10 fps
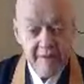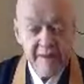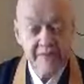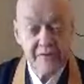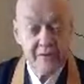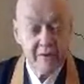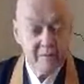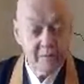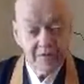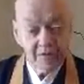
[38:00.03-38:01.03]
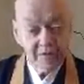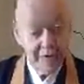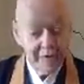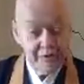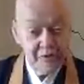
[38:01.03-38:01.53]
that's the provisional
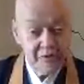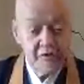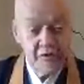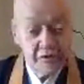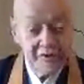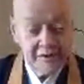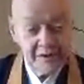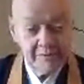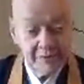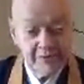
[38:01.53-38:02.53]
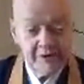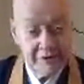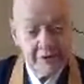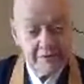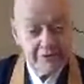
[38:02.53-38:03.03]
teachings, and you look at them, you
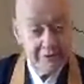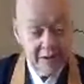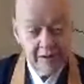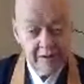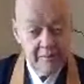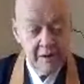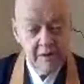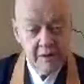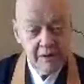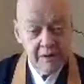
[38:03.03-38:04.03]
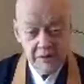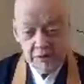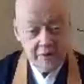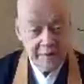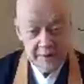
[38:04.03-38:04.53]
taste them, you smell them.
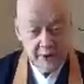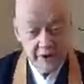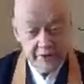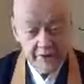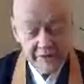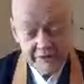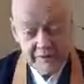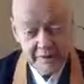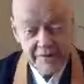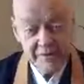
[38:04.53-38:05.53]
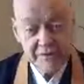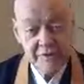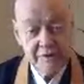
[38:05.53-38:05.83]
Don't lick the bars, that's dangerous.